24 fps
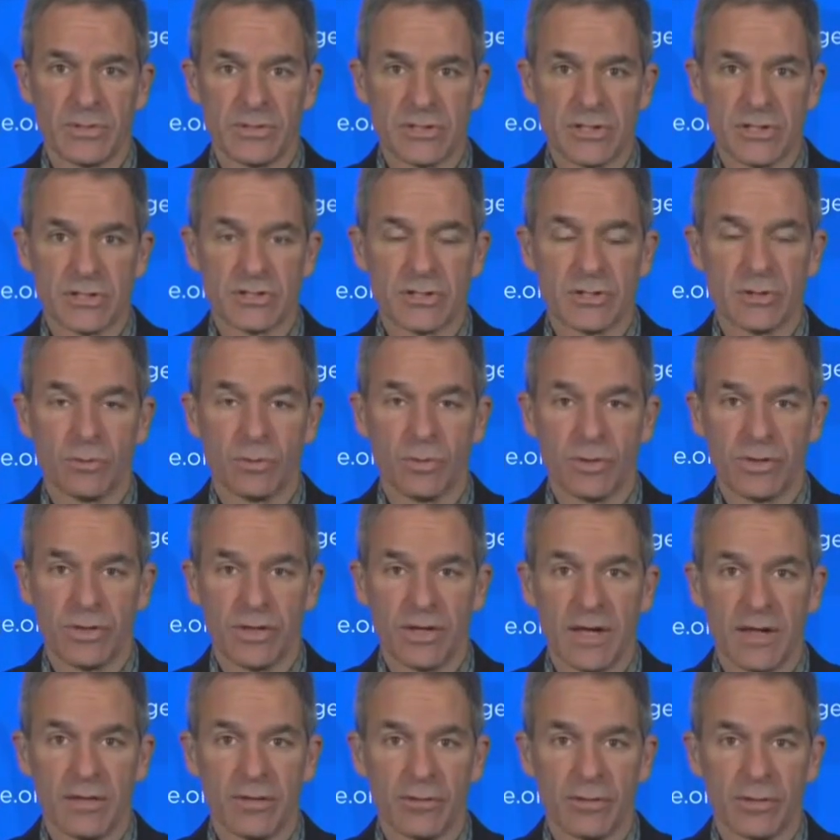position with
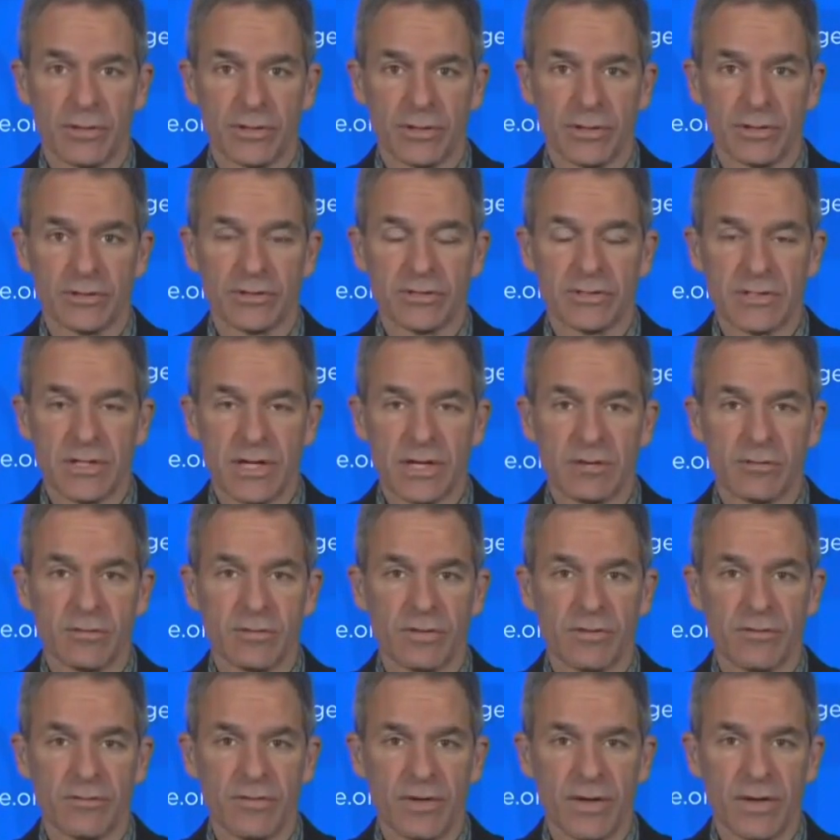the other adult staying
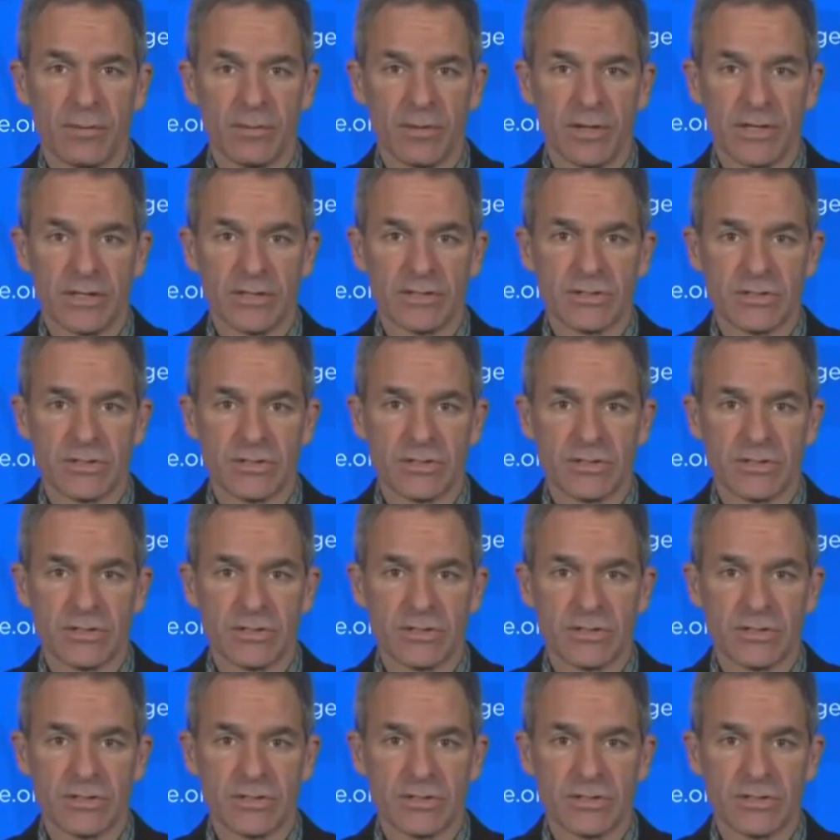with the family.